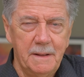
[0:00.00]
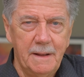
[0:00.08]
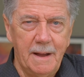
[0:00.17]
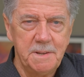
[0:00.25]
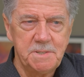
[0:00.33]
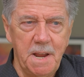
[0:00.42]

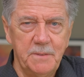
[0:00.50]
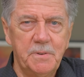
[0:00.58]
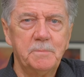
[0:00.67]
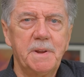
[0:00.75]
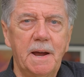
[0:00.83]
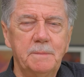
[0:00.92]
I say
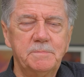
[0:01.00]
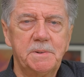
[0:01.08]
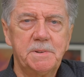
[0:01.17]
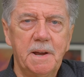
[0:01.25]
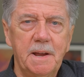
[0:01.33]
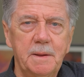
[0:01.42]
from time to
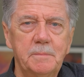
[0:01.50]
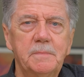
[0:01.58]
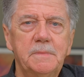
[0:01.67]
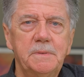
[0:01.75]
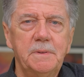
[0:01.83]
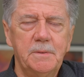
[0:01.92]
time,
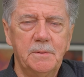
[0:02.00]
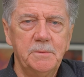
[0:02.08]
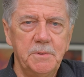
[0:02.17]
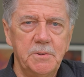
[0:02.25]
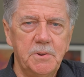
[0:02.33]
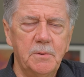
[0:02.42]

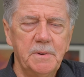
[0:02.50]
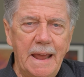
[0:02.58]
you don't